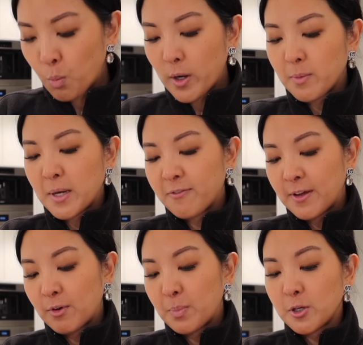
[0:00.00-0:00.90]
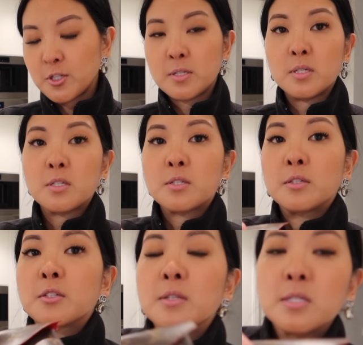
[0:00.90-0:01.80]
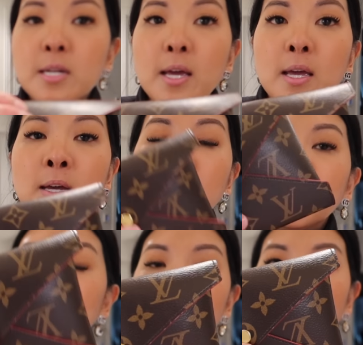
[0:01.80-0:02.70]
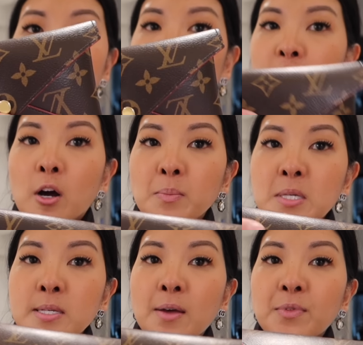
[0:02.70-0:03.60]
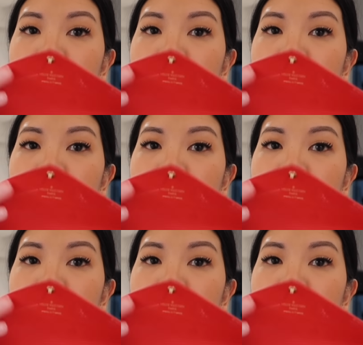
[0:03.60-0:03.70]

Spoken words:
one of my favorite purchases still to this day, my Kirigami set.